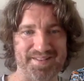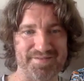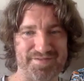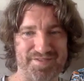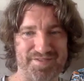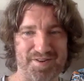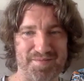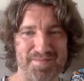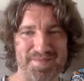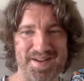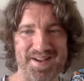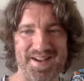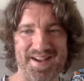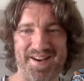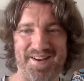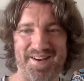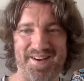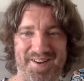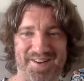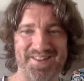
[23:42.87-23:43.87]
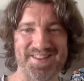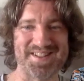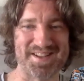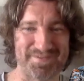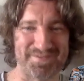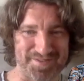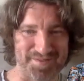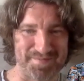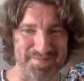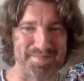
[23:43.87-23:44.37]
from all the
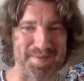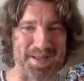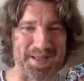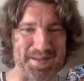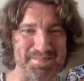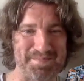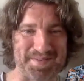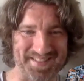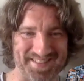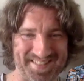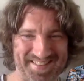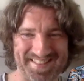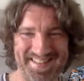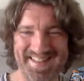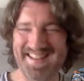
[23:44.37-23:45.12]
different people,